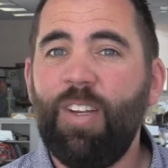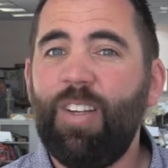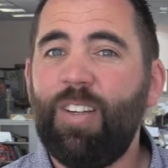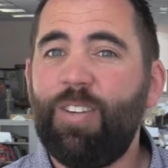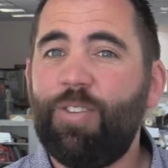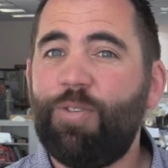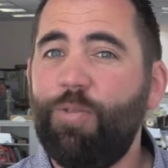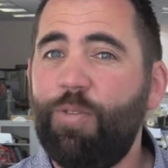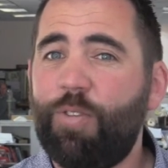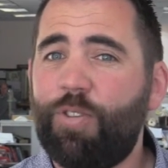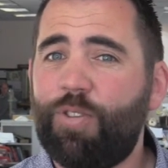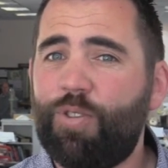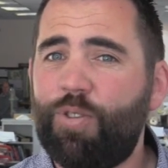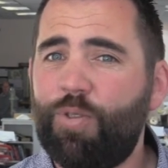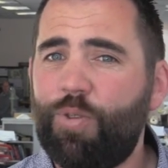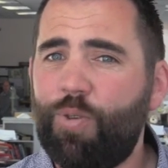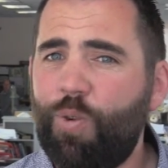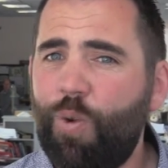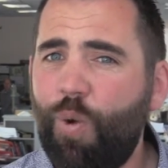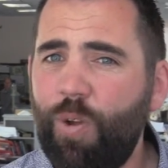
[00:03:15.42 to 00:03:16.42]
Still
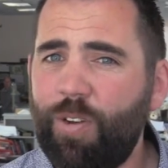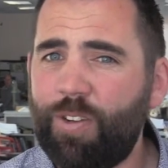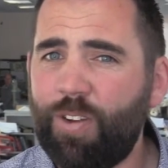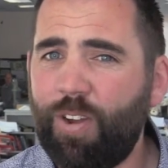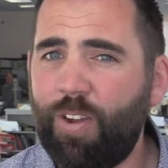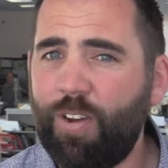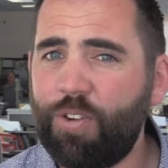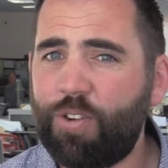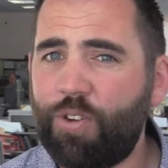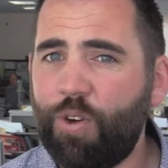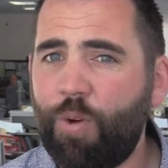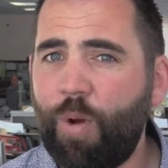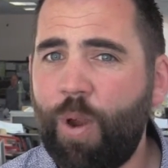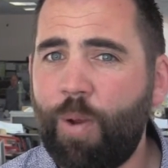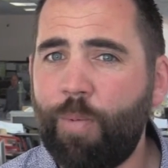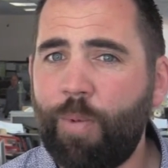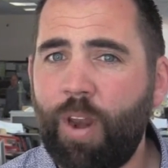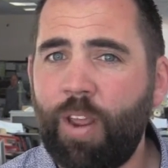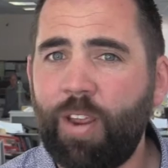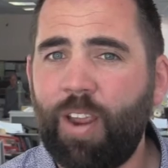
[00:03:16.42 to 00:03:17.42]
not entirely sure where
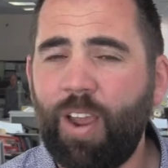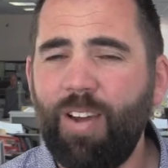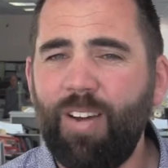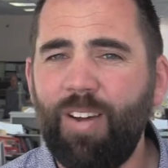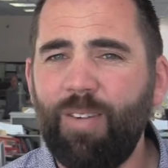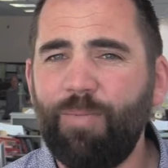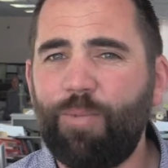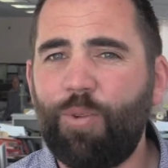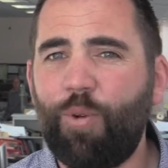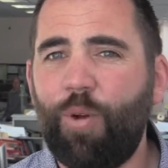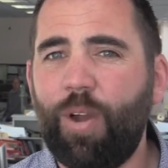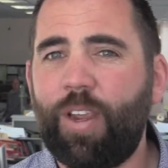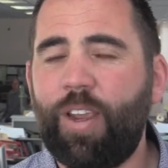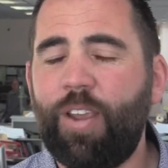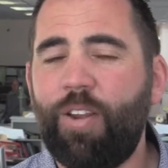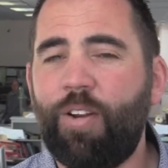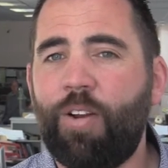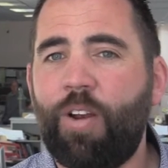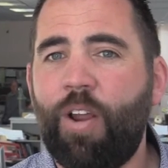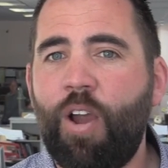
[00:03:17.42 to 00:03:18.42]
I'm going to go. I'm quite
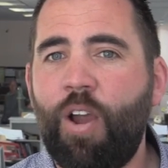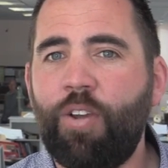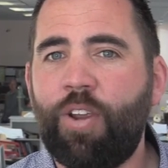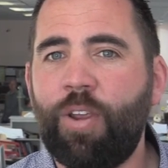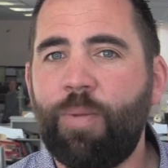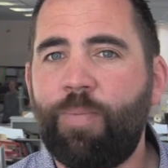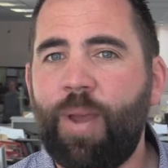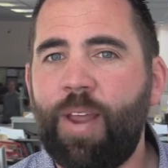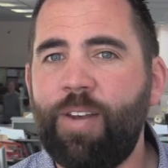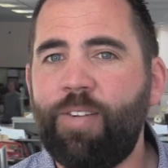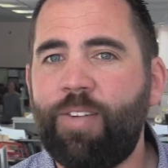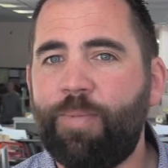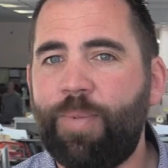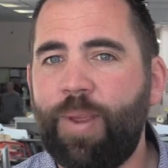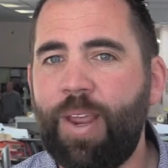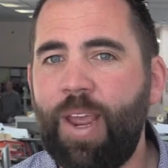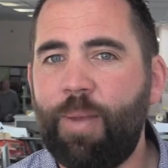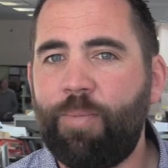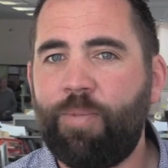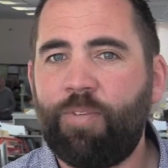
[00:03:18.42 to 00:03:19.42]
keen on a Hoka punter
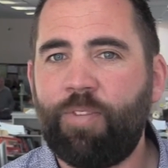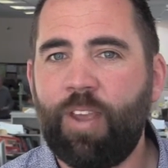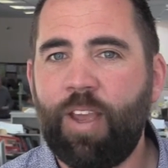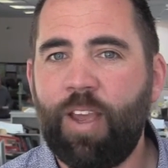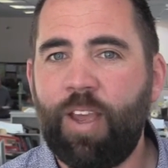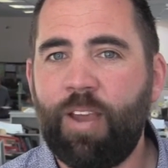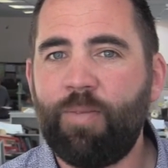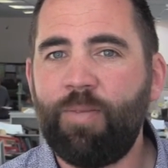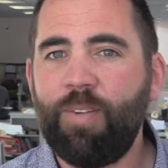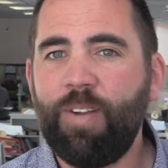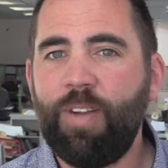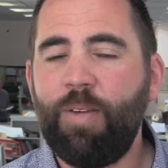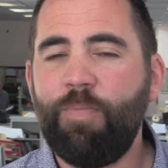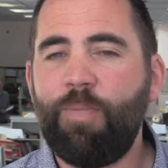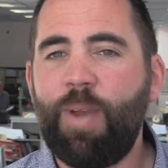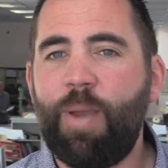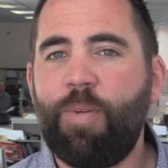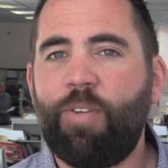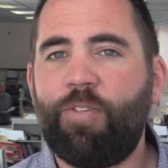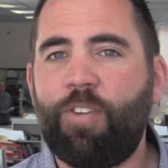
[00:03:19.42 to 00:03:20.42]
perhaps,
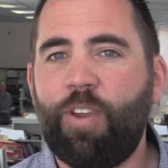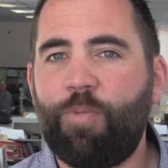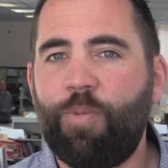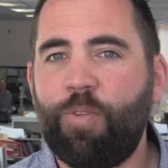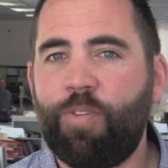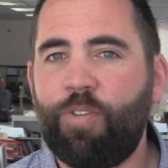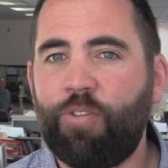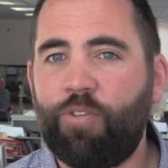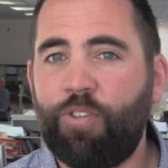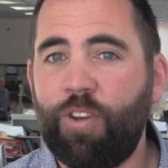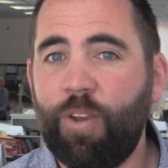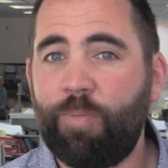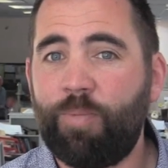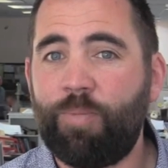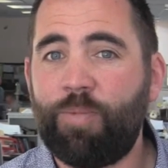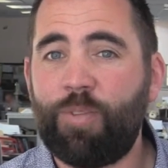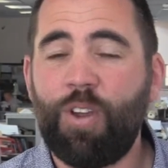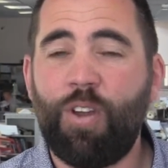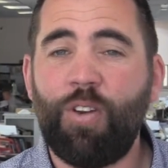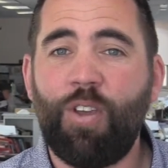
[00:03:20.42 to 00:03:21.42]
maybe stick with the ship.
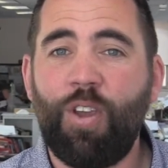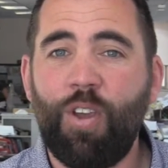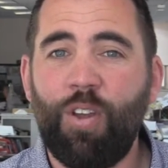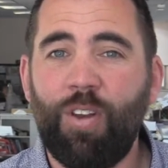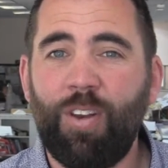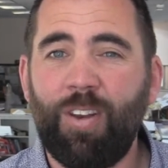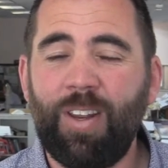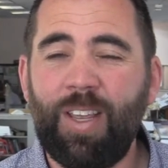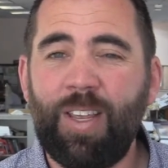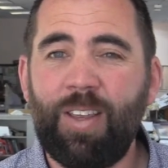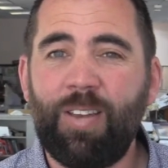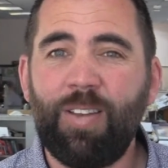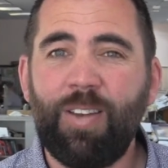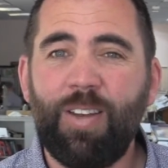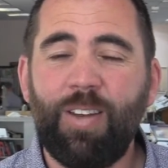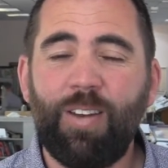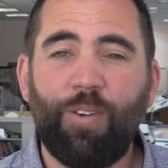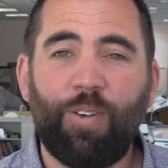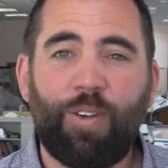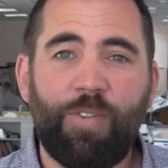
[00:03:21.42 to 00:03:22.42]
Tony Hurley
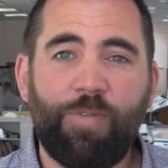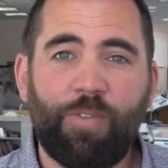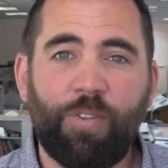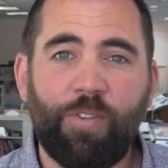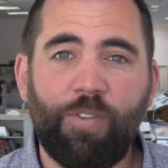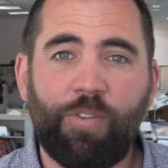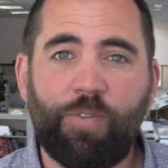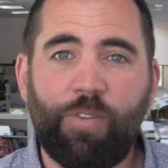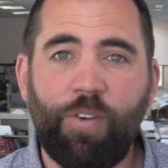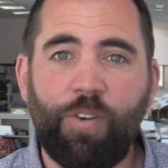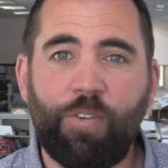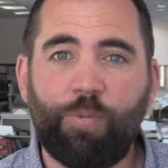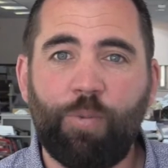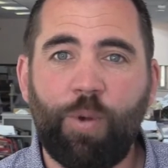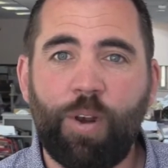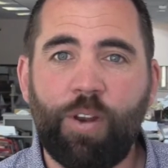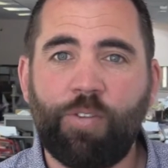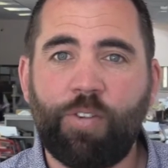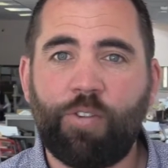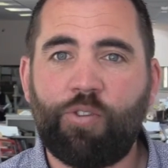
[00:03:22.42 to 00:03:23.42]
looking for his first
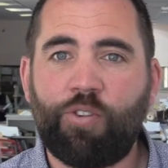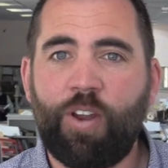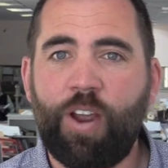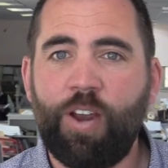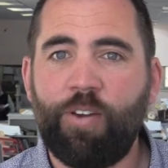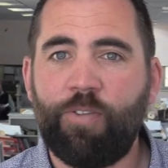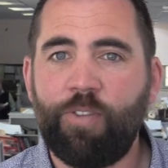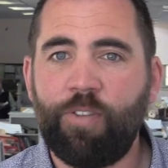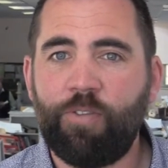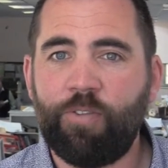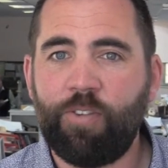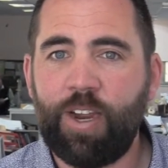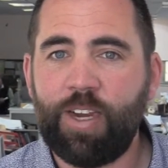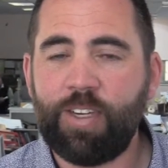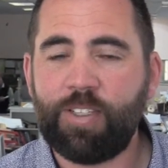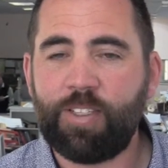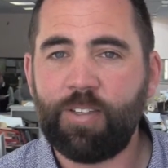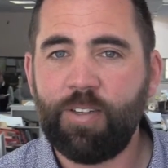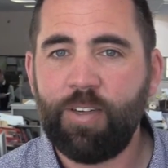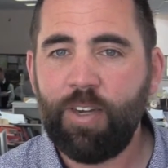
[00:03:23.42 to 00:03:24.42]
win as a trainer in the
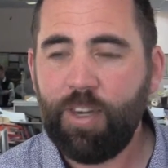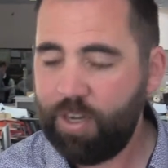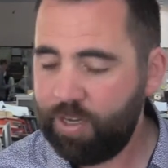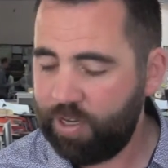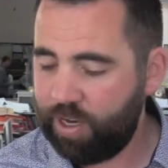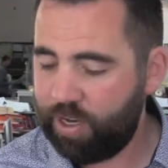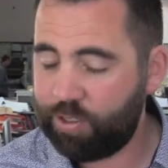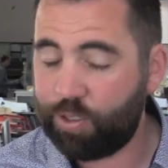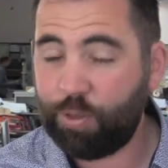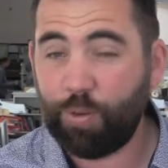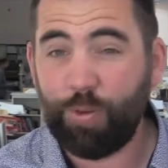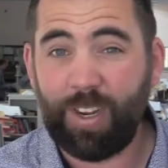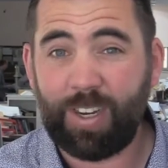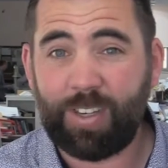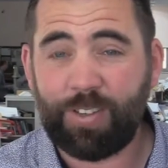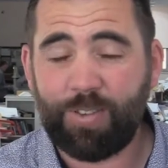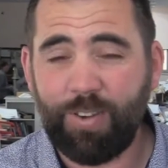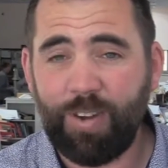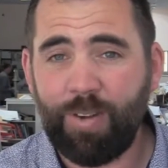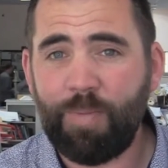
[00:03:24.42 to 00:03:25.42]
race. Until
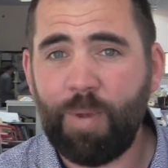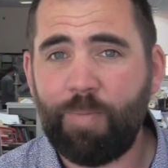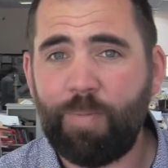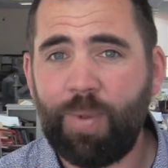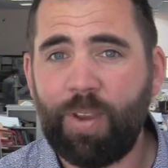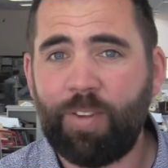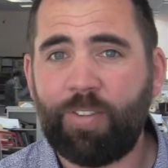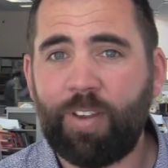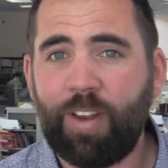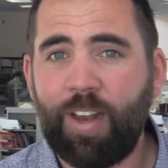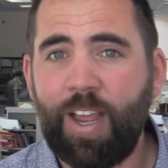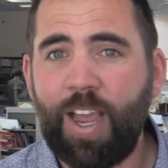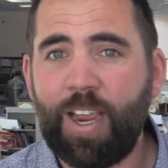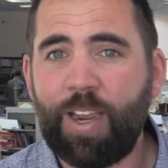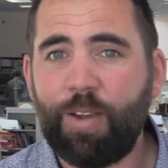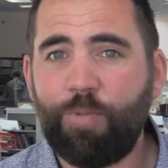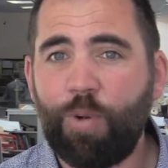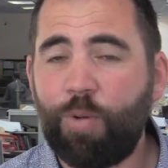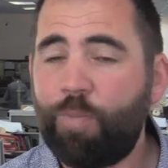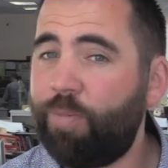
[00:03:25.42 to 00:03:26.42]
next time, best of
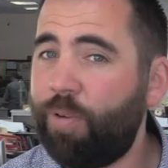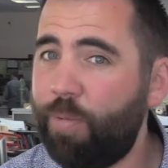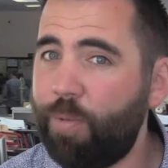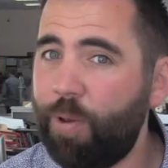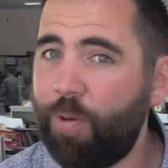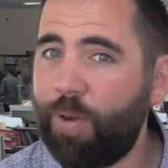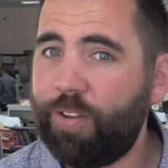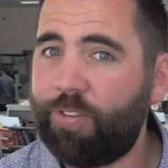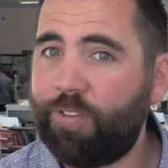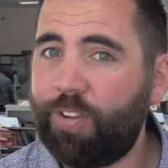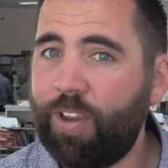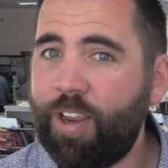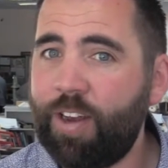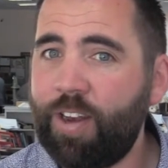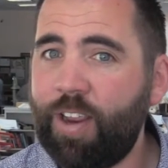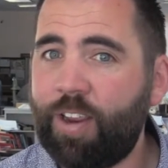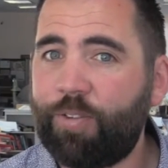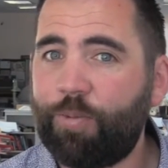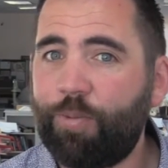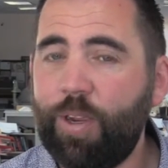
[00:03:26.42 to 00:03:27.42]
luck. We'll probably won't see you
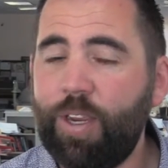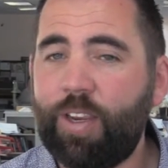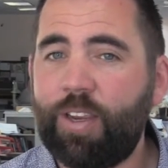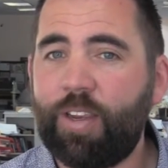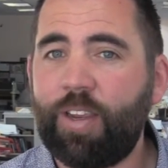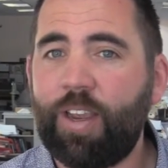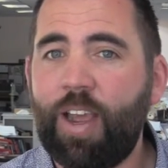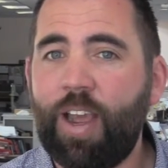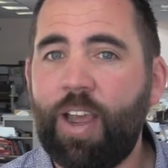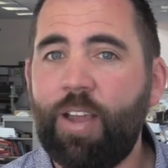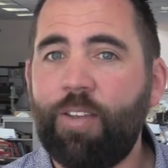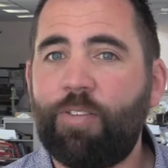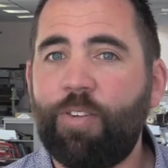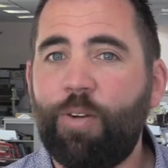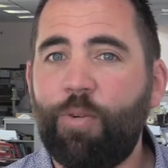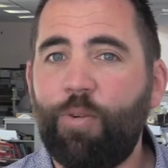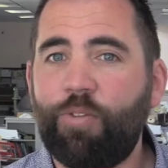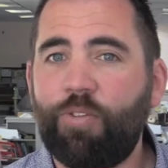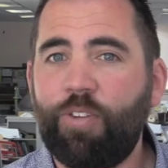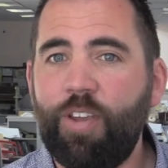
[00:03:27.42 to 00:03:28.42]
next week,
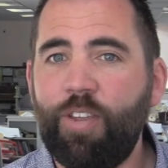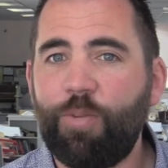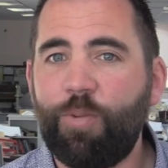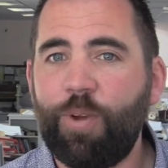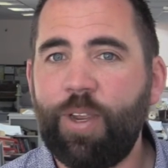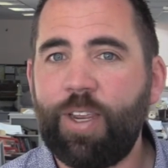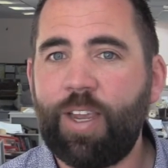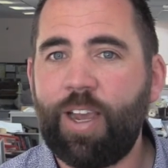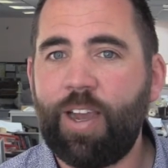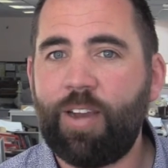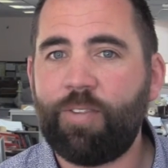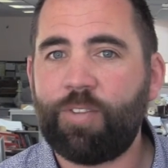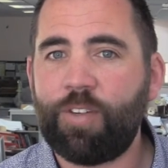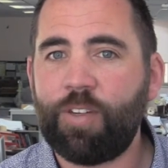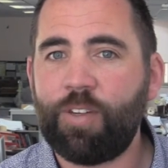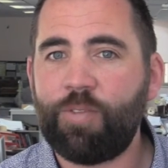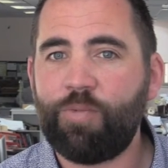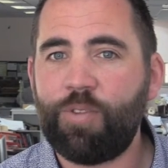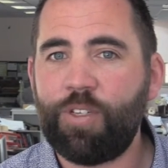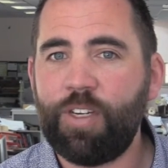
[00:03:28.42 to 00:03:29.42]
so we'll see you the week
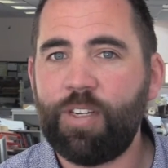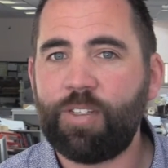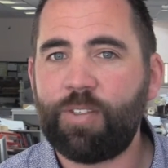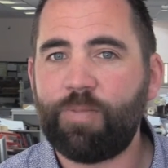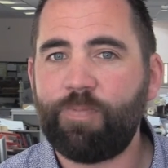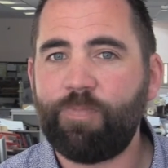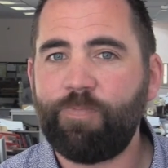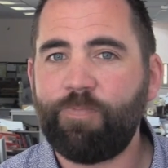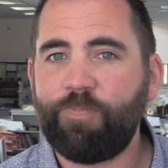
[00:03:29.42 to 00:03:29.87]
after. Cheers.